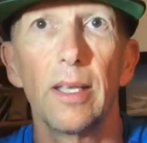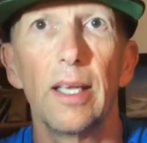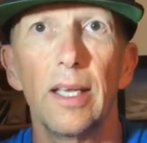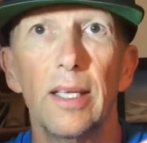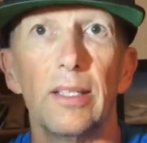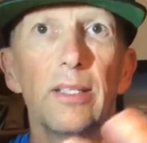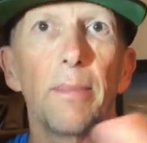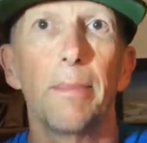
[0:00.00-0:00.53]

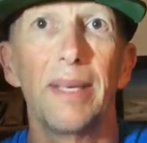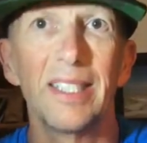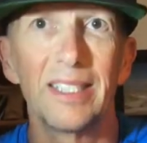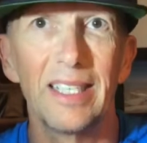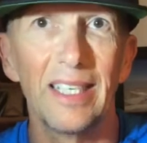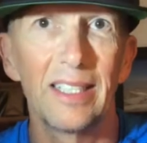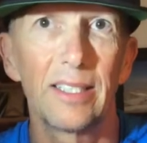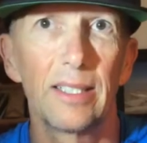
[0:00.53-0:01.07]
is a
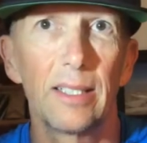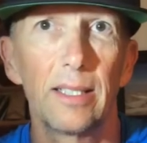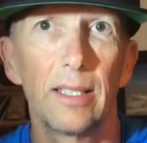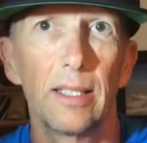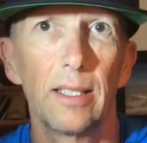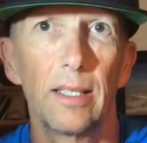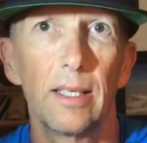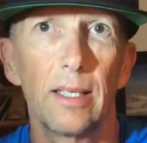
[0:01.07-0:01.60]
business,
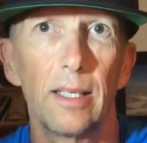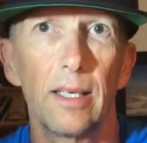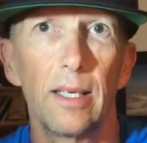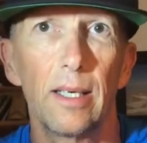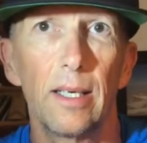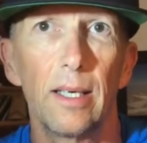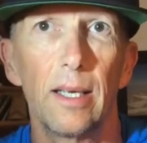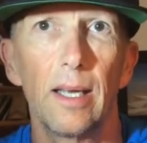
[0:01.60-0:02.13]

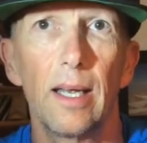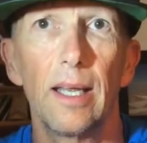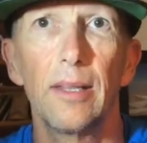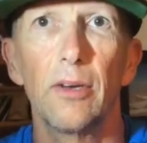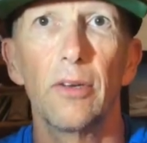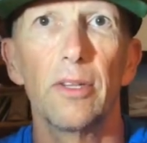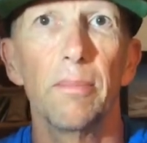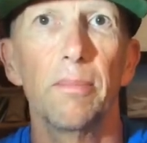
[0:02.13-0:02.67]
and
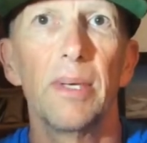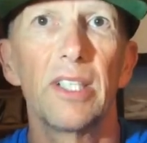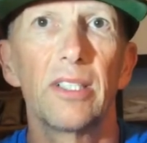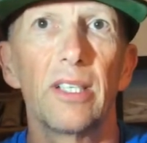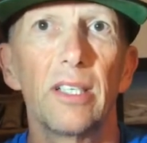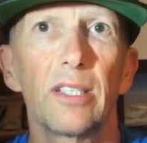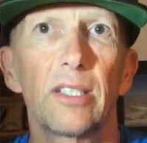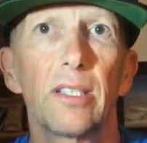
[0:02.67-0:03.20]
they're in the
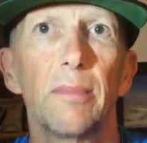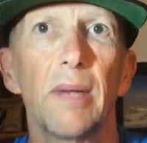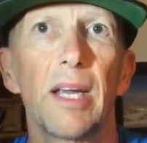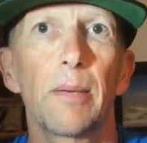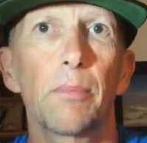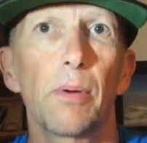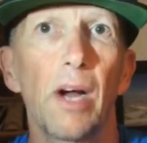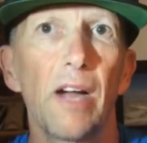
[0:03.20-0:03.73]
business to
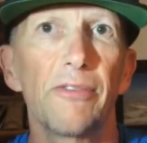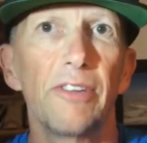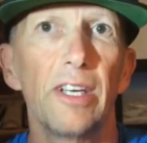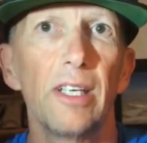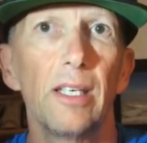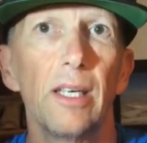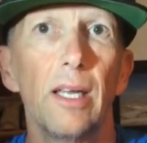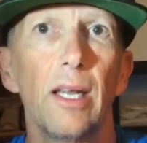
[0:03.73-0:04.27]
make
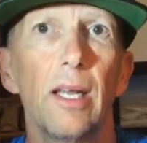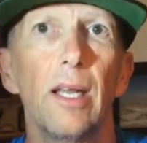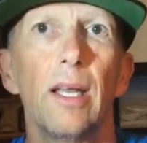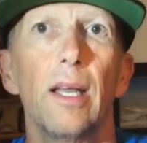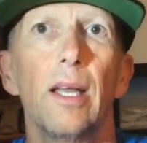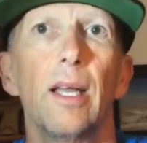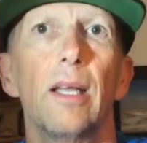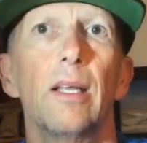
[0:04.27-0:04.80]
profit,
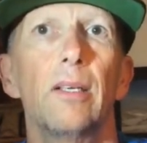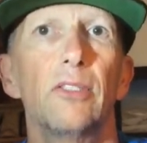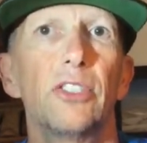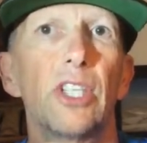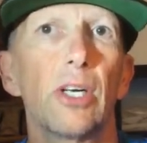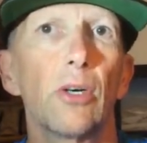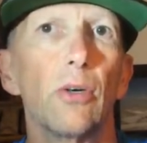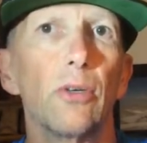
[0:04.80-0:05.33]

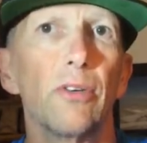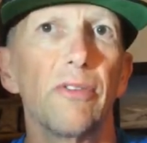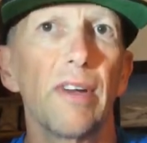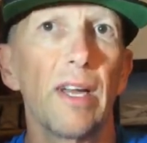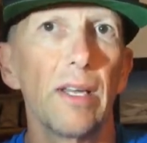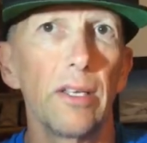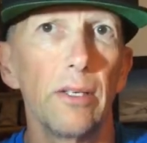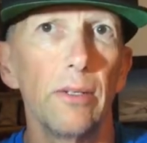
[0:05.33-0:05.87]
shareholder
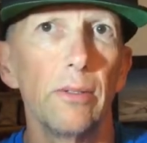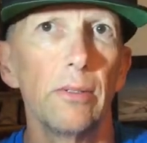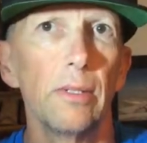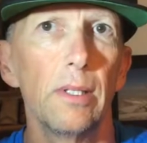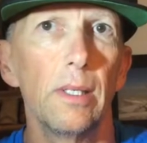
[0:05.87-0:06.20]
value,